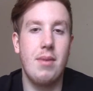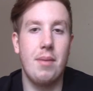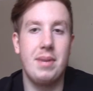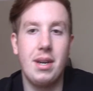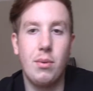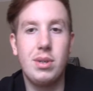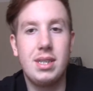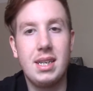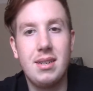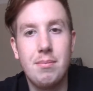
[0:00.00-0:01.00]
mean, I wouldn't
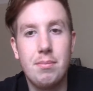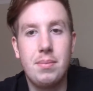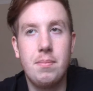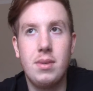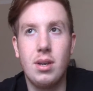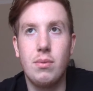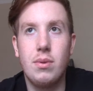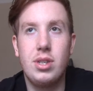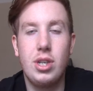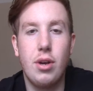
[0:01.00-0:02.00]
say,
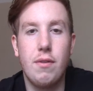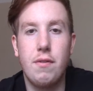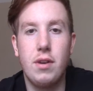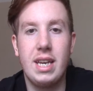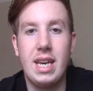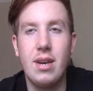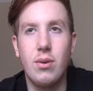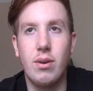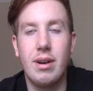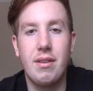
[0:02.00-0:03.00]
turn fully heel
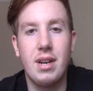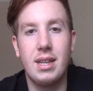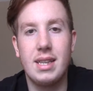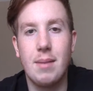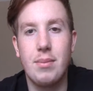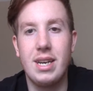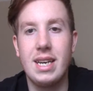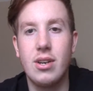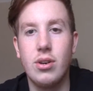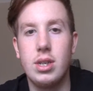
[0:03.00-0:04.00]
or anything like that, but he
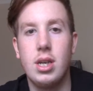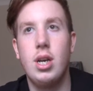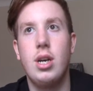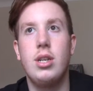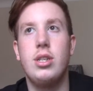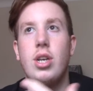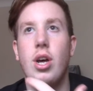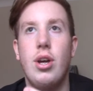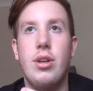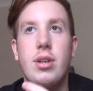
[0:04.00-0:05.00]
could
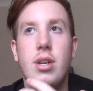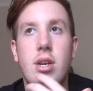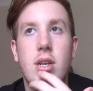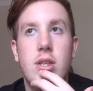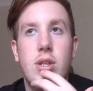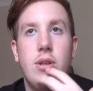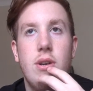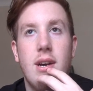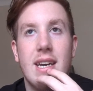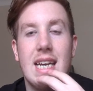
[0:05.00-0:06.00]
turn
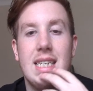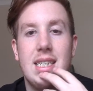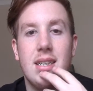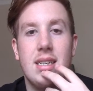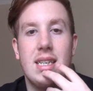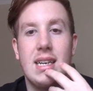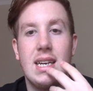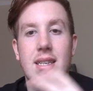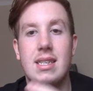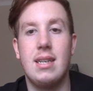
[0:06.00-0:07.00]
against The Undertaker in
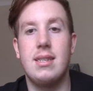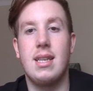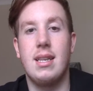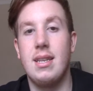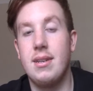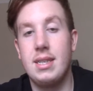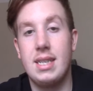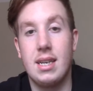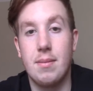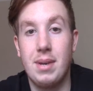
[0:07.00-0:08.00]
the sense that The
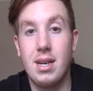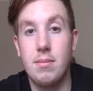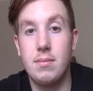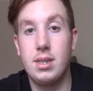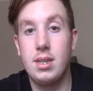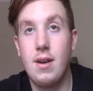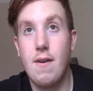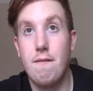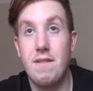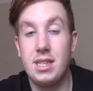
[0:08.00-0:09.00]
Undertaker becomes
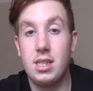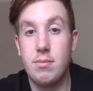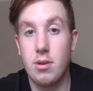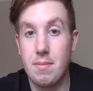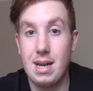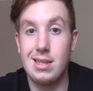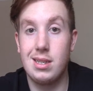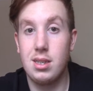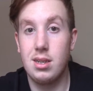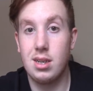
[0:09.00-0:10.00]
Vince
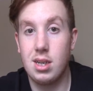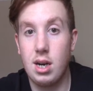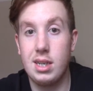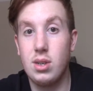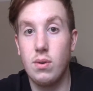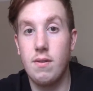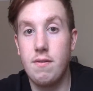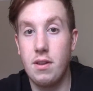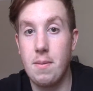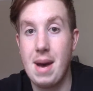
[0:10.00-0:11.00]
McMahon's guy
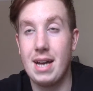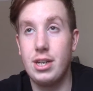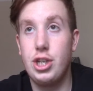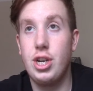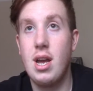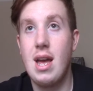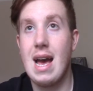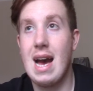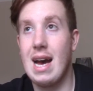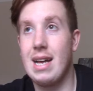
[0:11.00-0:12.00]
for the match,
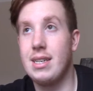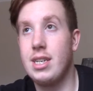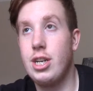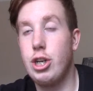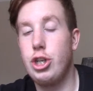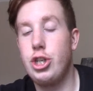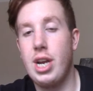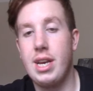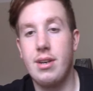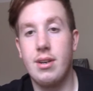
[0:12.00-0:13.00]
and
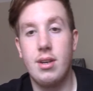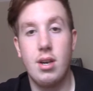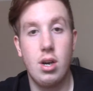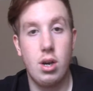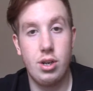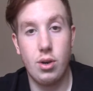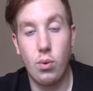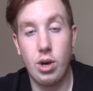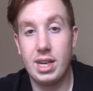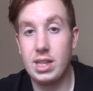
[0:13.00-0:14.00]
Shane,
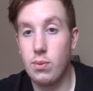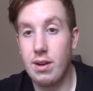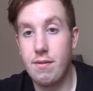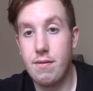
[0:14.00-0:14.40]
work his way,